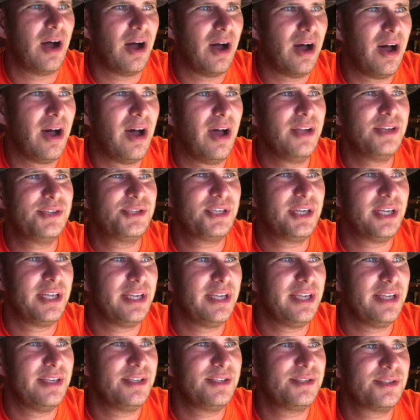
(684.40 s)
oh
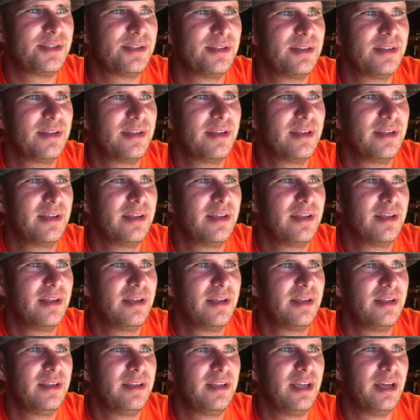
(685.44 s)
geez,
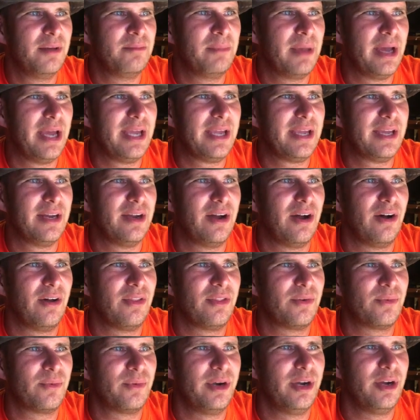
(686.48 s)
you're making all
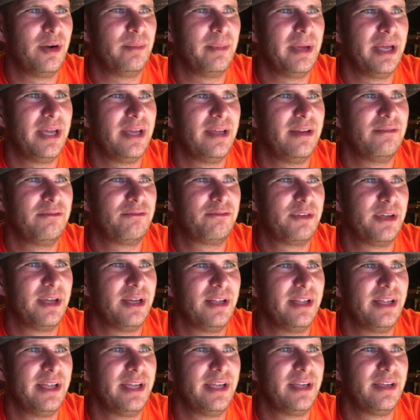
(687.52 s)
the real men
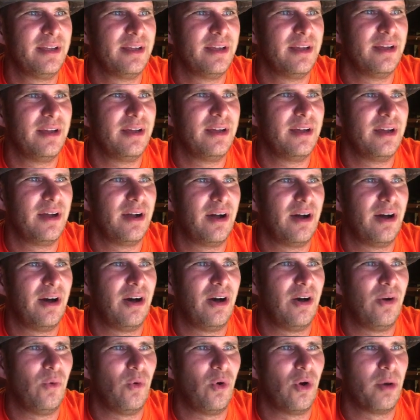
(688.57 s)
feeling
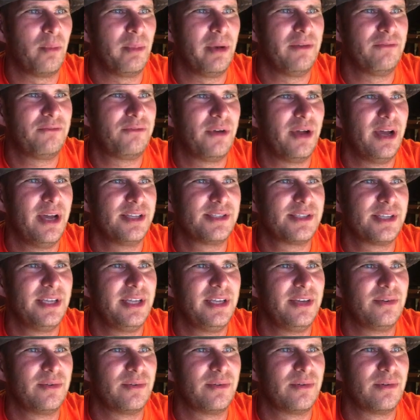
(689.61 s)
all warm and
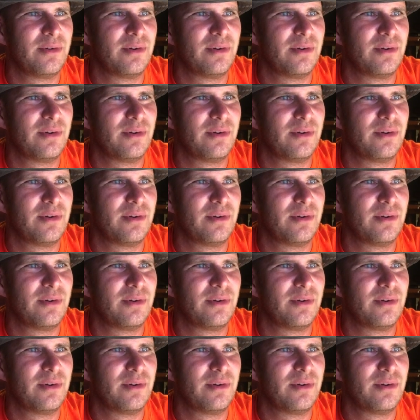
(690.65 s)
fuzzy.